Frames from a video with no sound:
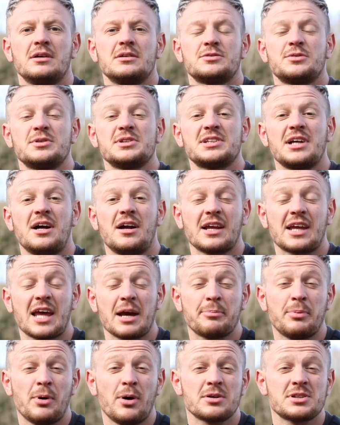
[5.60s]
So I started
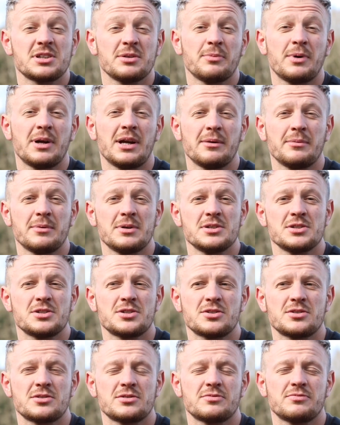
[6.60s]
kickboxing when I
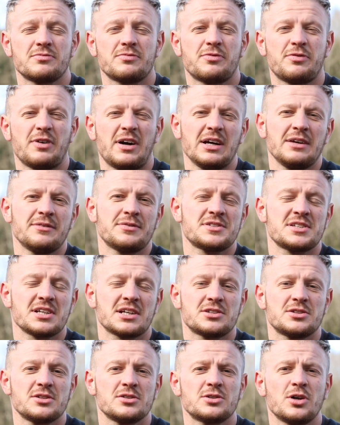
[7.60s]
was 5,
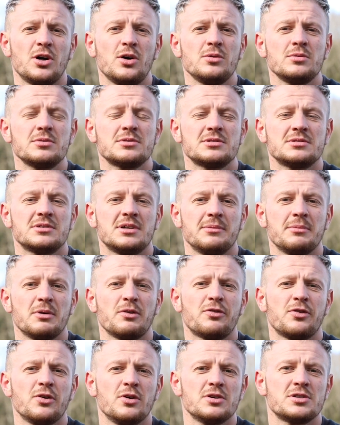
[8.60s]
6 years old. I had my
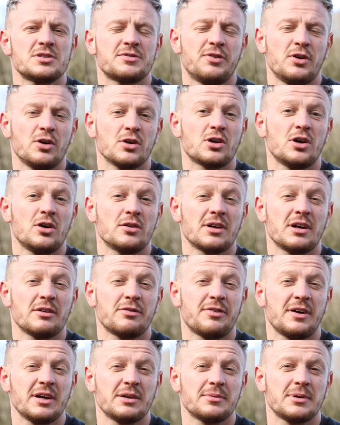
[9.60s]
first full contact
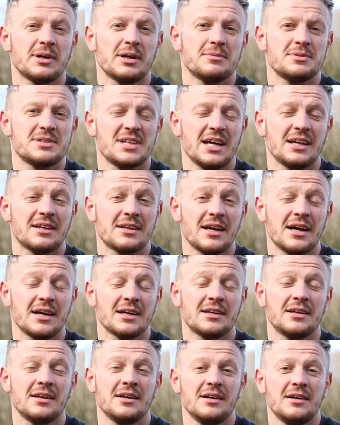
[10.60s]
fight when I was 8,
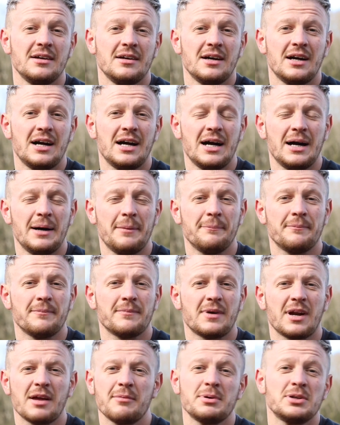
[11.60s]
9. And
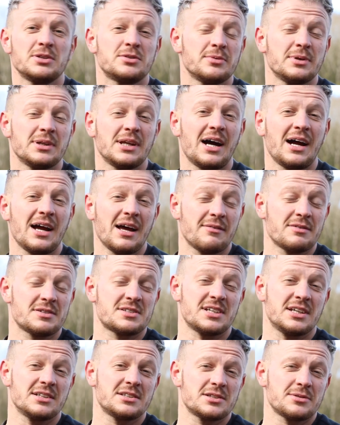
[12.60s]
I've been doing that ever
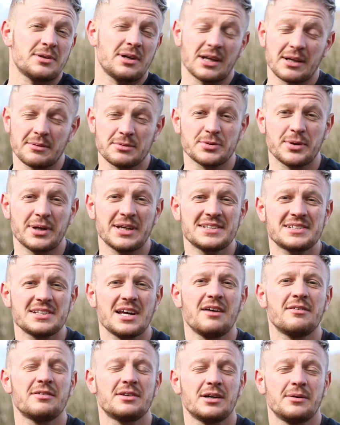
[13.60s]
since as well. Like I'm
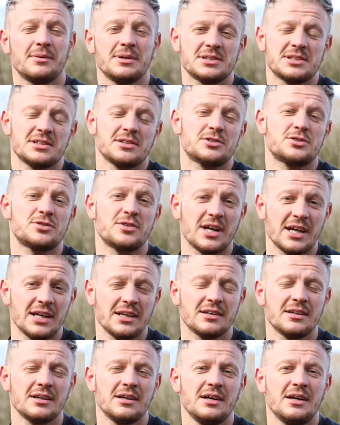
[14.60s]
27 now, I still
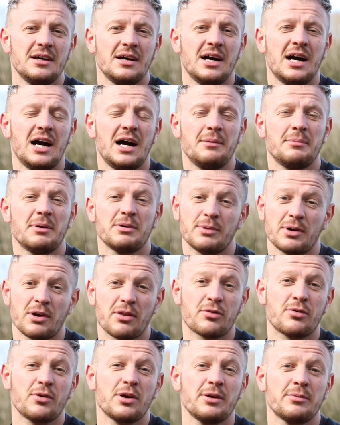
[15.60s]
train. I won
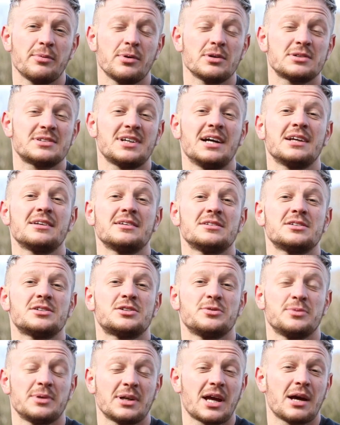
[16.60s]
3 world titles
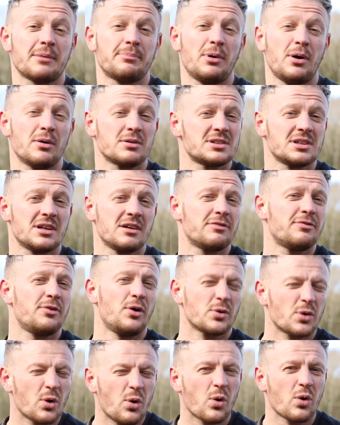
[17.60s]
doing the kickboxing. I
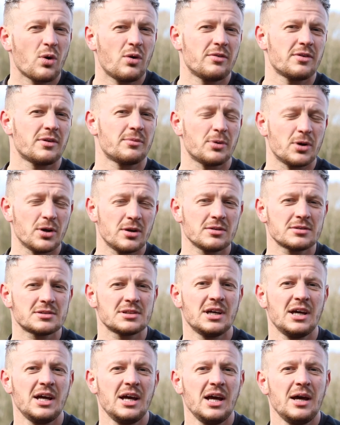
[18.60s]
fought all over the world.
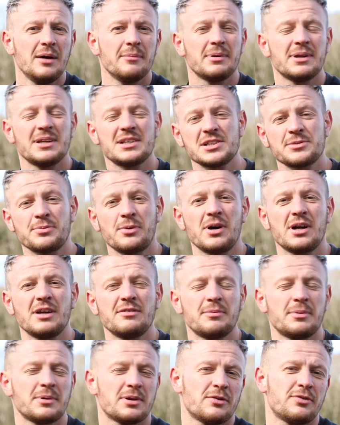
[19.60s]
But this is what I love
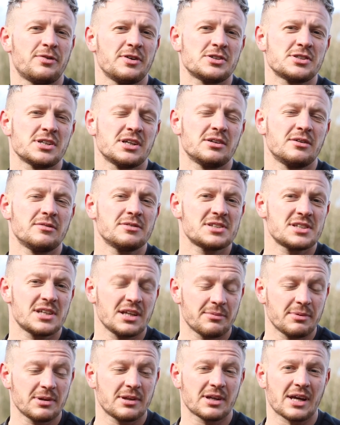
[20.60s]
about the fishing.
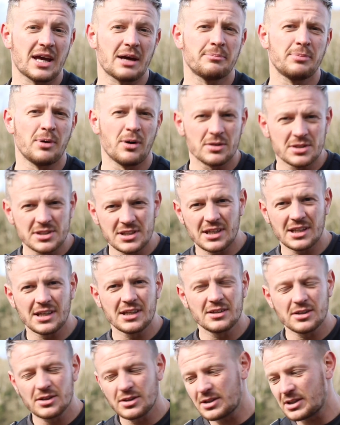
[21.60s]
Obviously with the
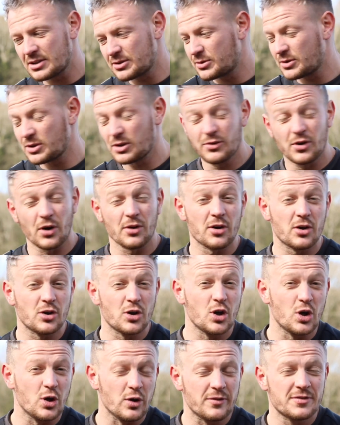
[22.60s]
kickboxing, you've got the
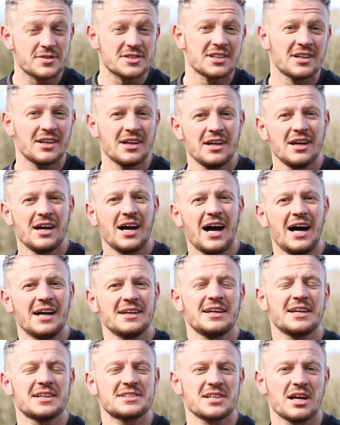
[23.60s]
nerves
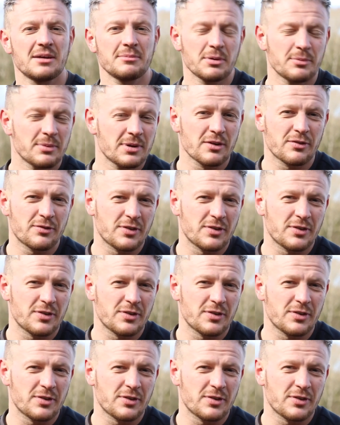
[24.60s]
and the excitement with the